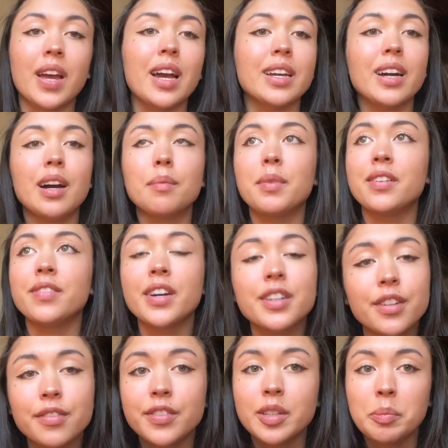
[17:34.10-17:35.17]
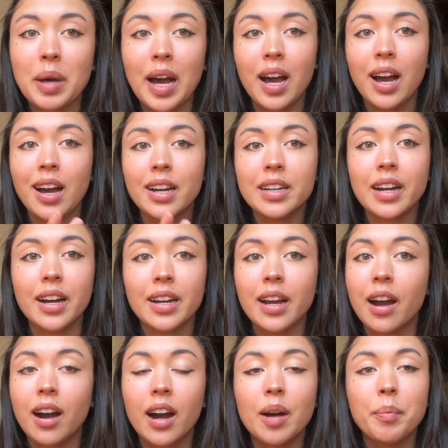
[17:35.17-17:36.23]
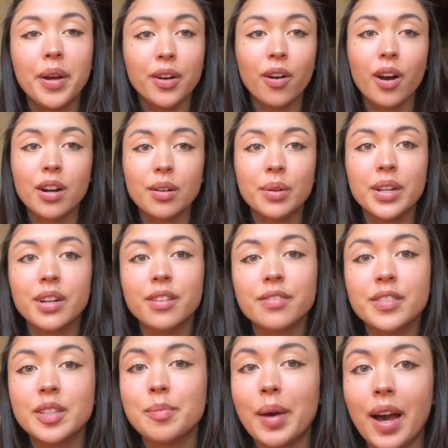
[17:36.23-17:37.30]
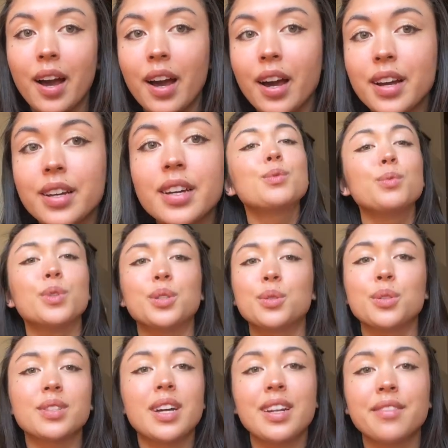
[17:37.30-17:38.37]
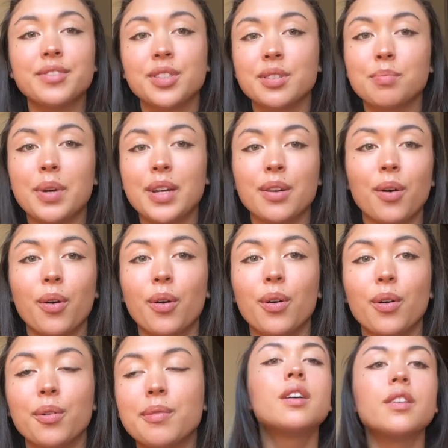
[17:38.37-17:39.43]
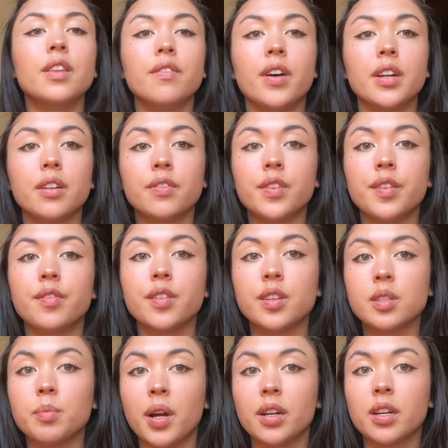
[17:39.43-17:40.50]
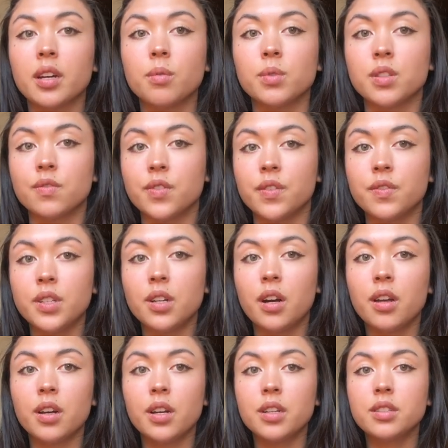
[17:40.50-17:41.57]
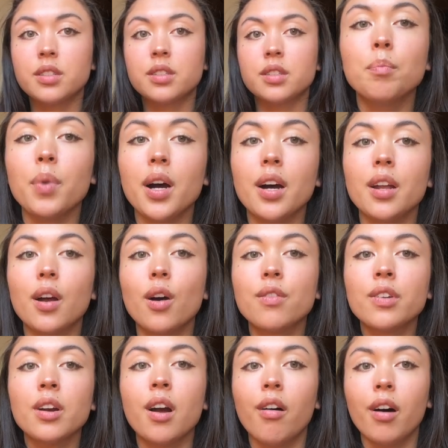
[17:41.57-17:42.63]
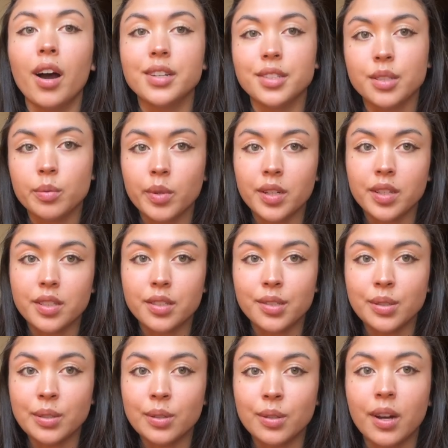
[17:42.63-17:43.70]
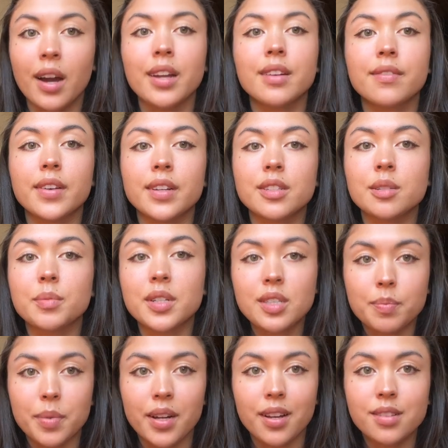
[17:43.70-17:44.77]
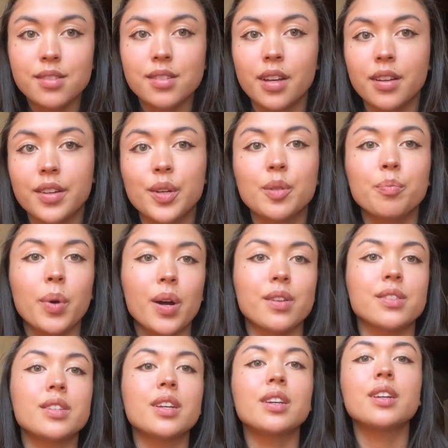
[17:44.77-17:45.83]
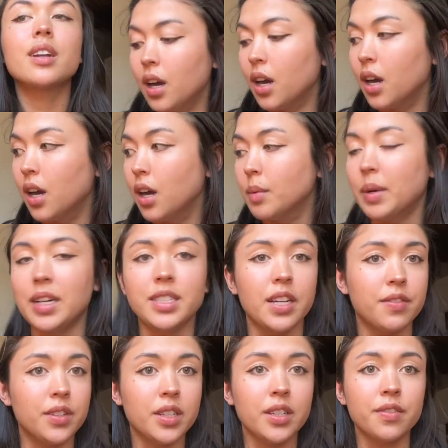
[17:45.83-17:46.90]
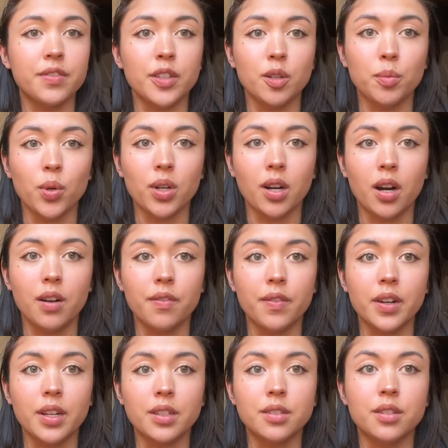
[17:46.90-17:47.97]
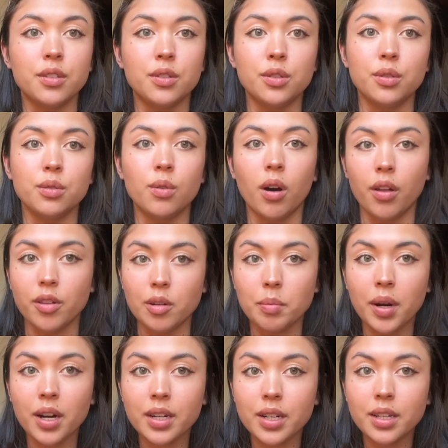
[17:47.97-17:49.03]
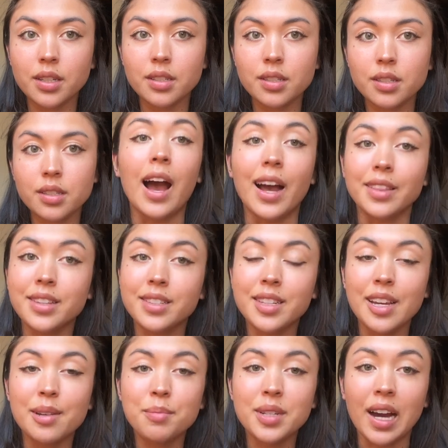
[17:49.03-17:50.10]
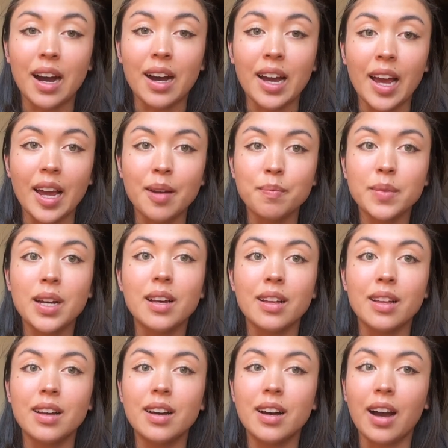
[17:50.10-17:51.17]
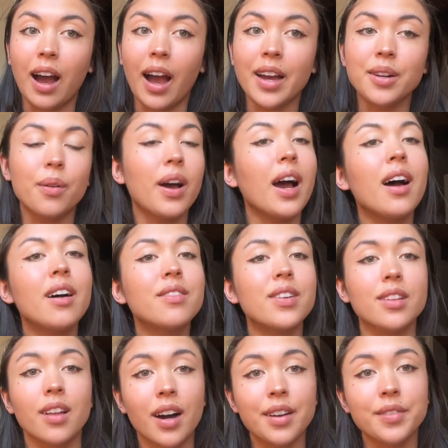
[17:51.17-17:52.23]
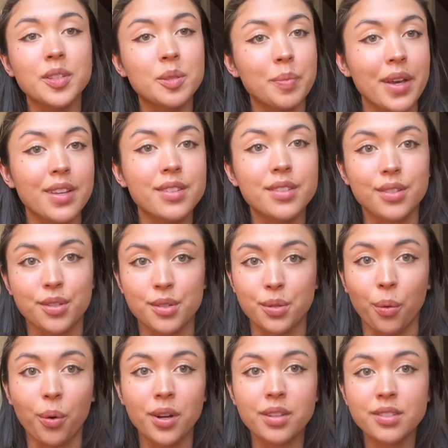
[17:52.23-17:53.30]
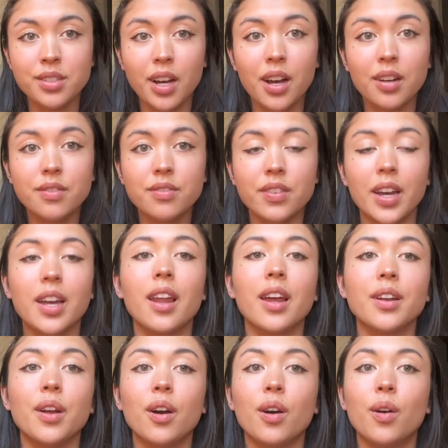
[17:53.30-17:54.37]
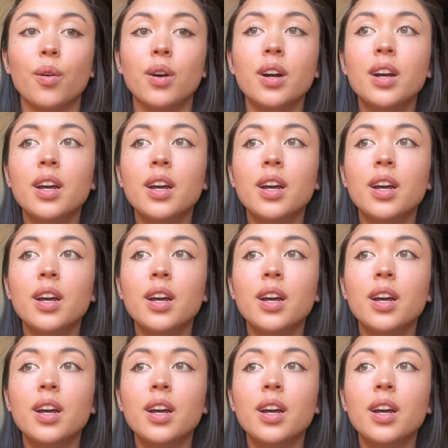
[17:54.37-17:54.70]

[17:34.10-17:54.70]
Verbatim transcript: I got my vendor feedback, I got my card reader feedback, which is kind of just my goal. The vendor fee for this market was $50, but overall I just wanted to kind of get some experience selling in person. Um, I definitely feel more confident to do other markets. At the same time, I don't have a lot of space to store stuff and I know